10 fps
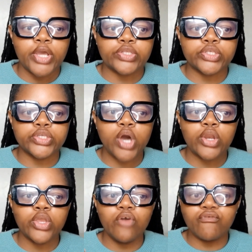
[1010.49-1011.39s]
it's
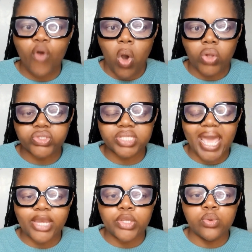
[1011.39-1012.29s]
not your fault,
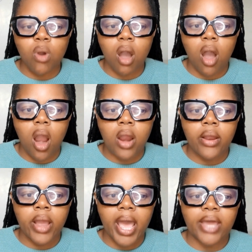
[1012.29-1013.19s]
and you are,